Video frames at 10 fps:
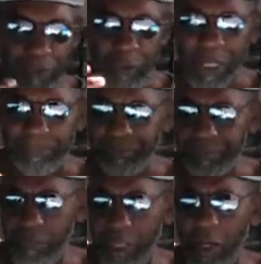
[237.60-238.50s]
Okay.
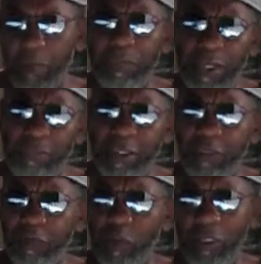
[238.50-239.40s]
Plus,
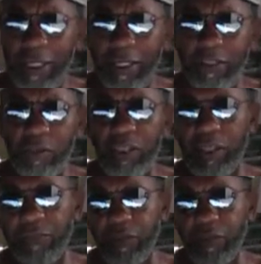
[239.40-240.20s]
of course, I do Neely